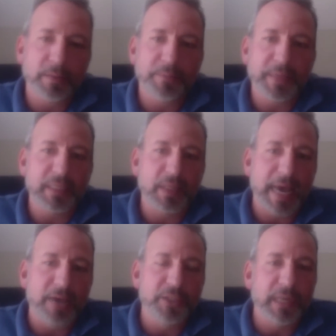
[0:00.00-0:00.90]

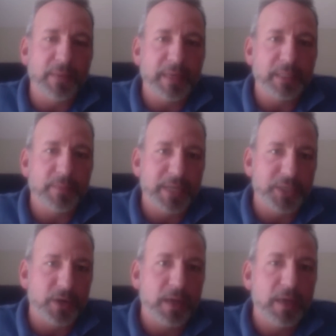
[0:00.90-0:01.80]
basically how GDP is
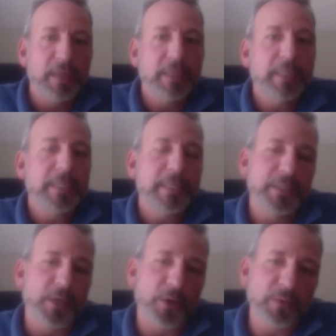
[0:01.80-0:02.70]
measured.
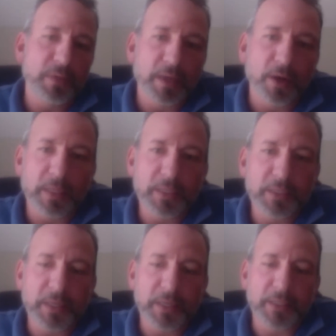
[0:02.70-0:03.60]
So, you know,
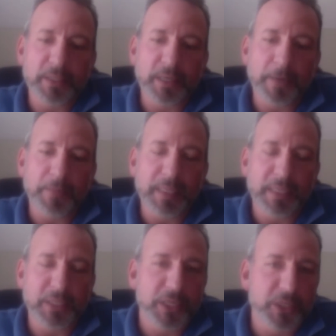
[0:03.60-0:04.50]
it
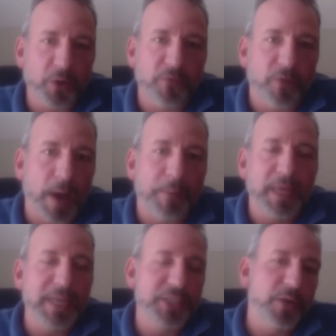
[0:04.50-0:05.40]
doesn't control for
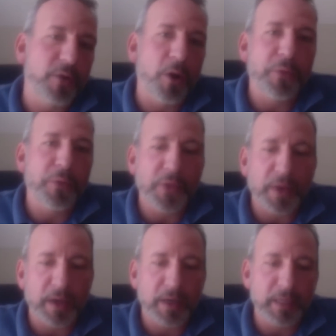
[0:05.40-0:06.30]
population growth.
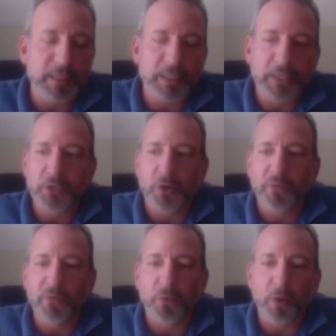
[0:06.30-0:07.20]
It doesn't
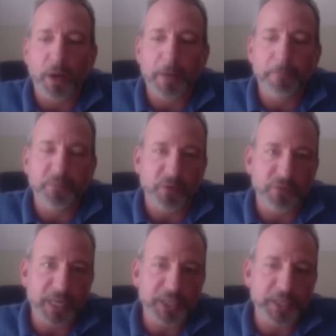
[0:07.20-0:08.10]
control for
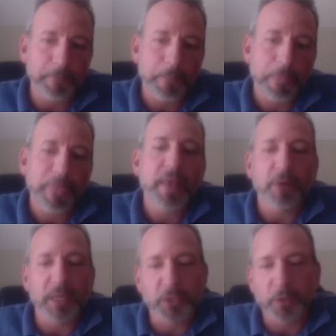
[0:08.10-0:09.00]
inflation.
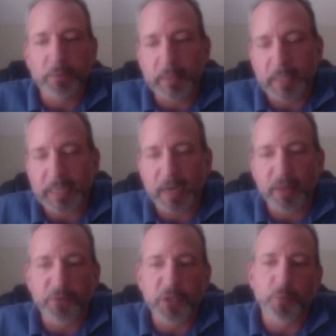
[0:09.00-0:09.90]
Right. So that's kind of
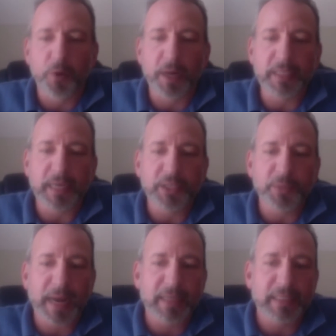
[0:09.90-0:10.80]
the first point, is that
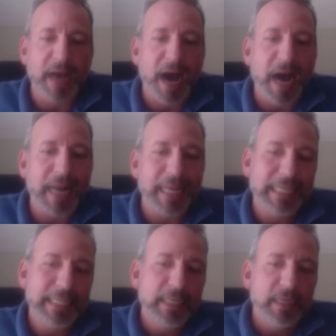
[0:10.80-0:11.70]
Japan is not
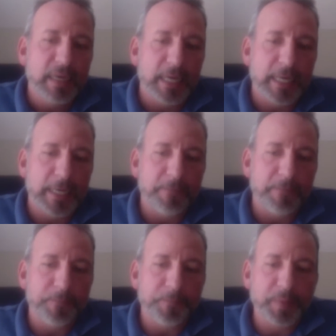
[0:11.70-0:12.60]

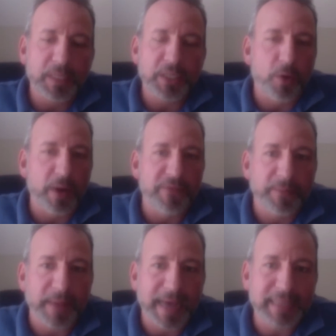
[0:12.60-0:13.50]
this horrific
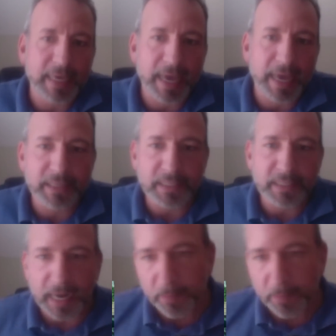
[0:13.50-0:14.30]
basket case any